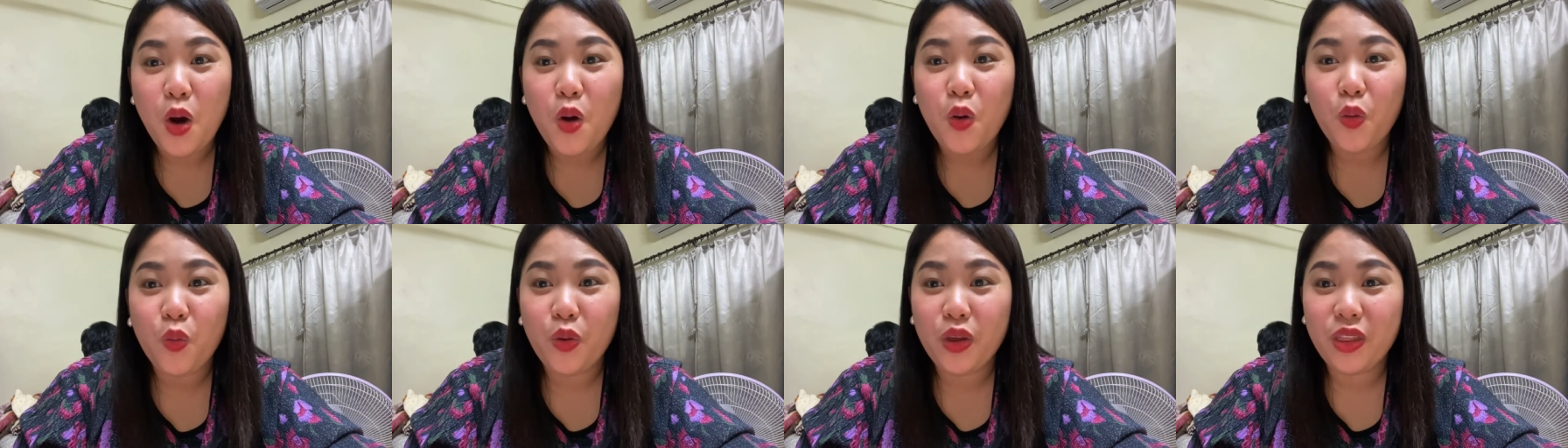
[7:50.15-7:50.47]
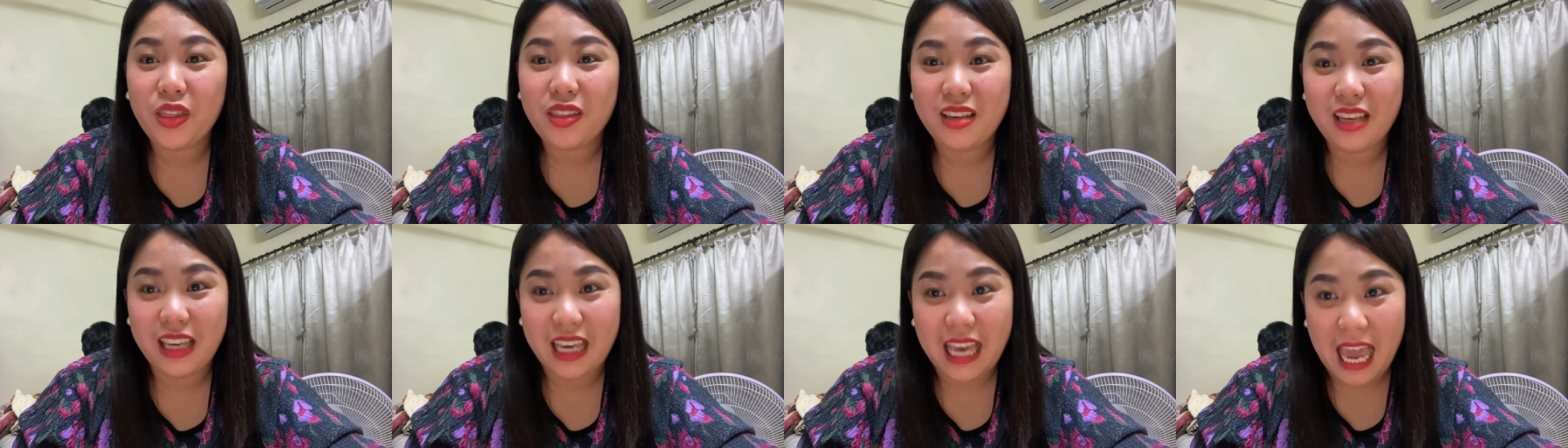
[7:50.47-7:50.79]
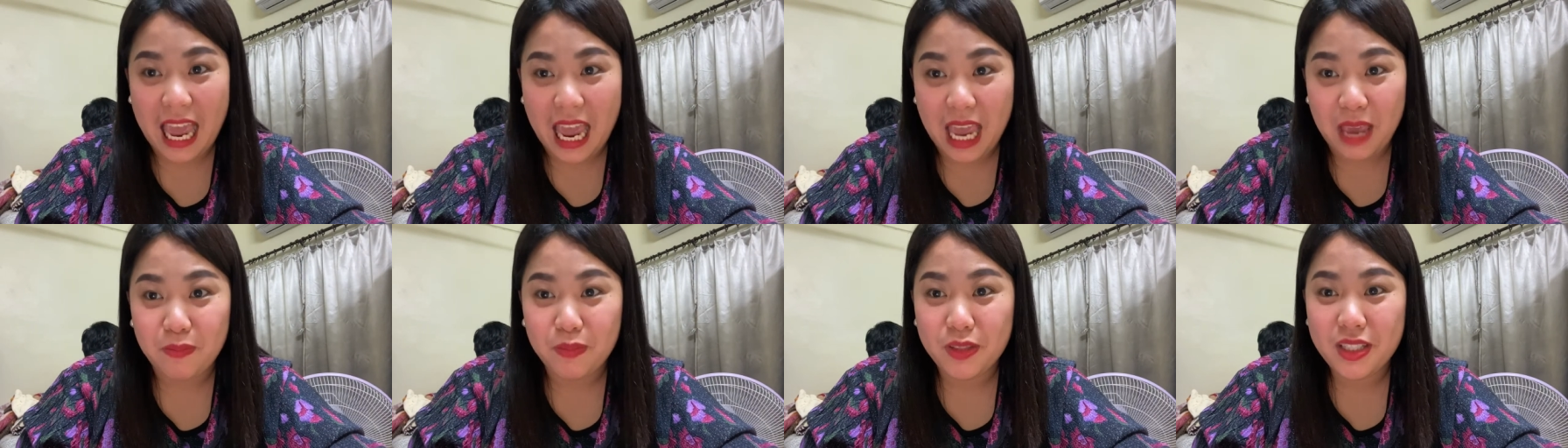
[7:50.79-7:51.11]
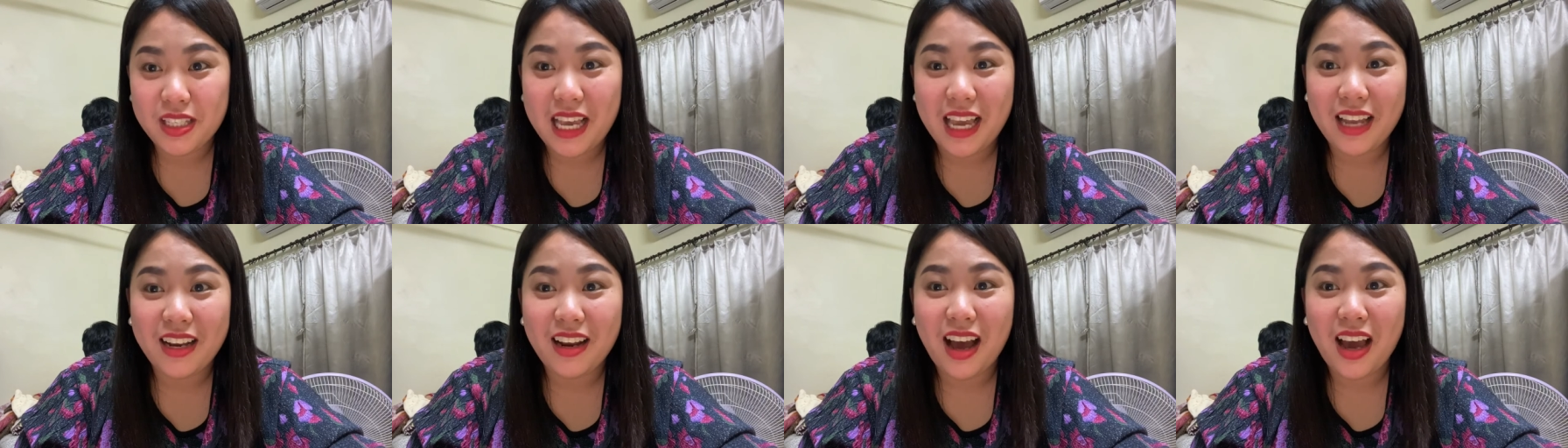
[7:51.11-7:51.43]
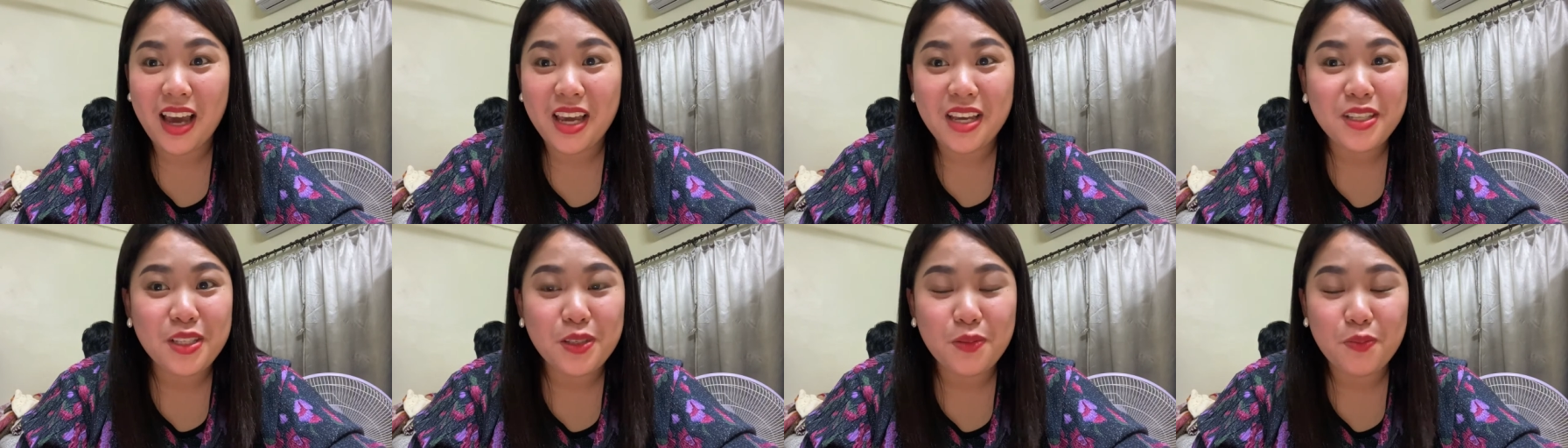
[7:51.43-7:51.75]
with games and
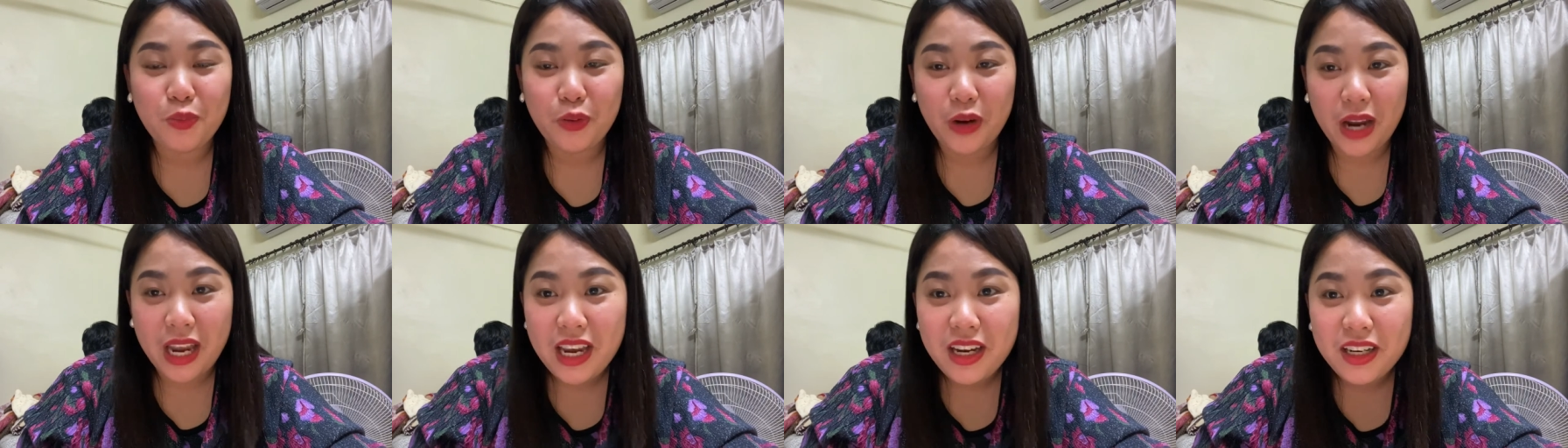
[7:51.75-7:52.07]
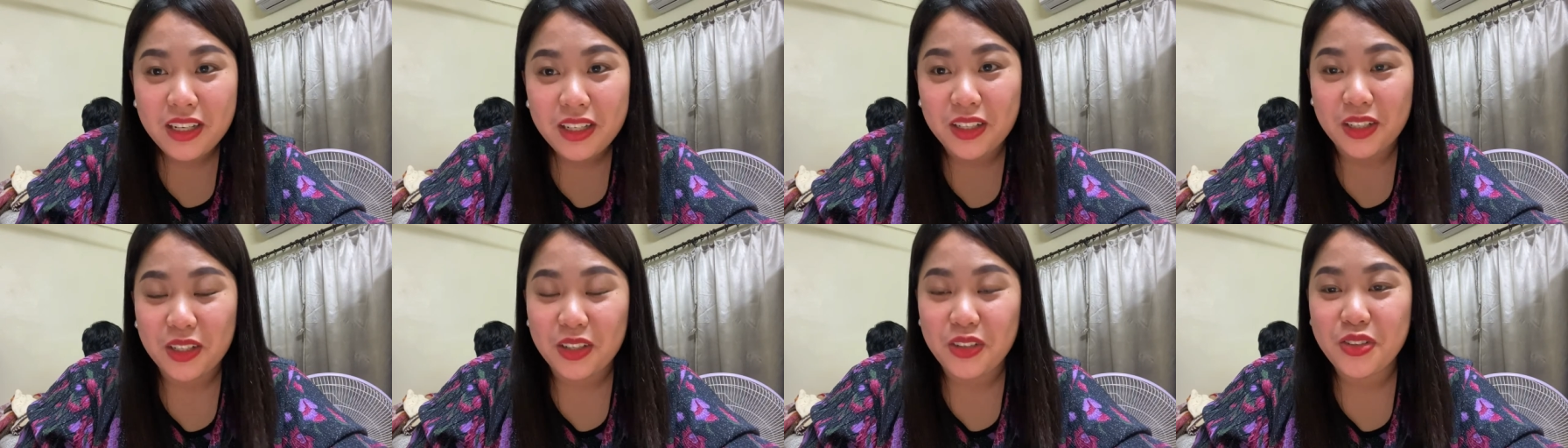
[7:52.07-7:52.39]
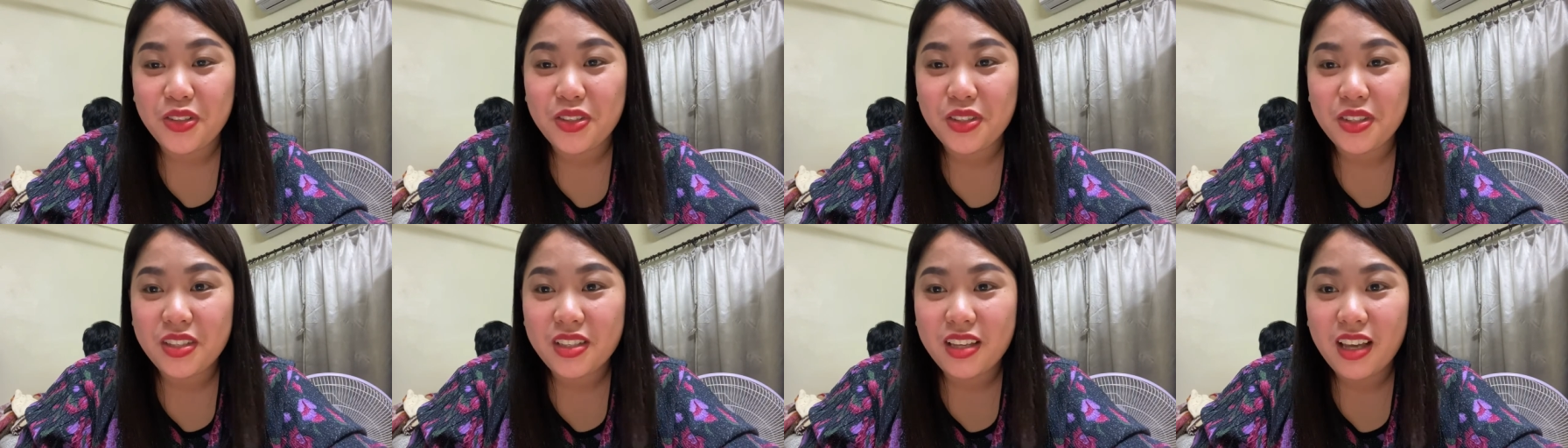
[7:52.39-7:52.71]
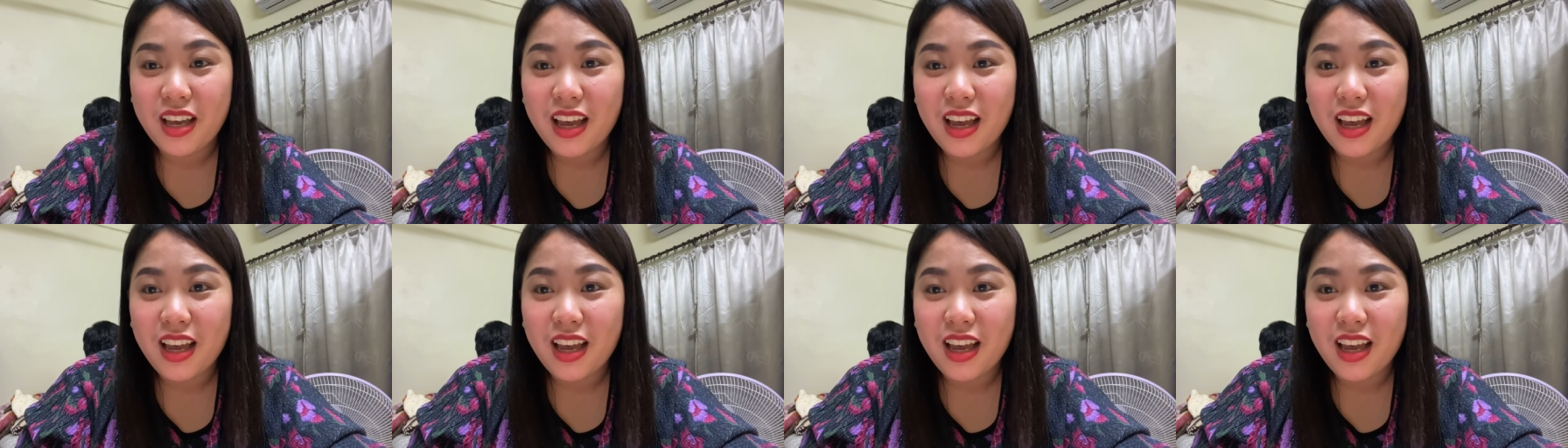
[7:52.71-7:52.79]
icebreakers.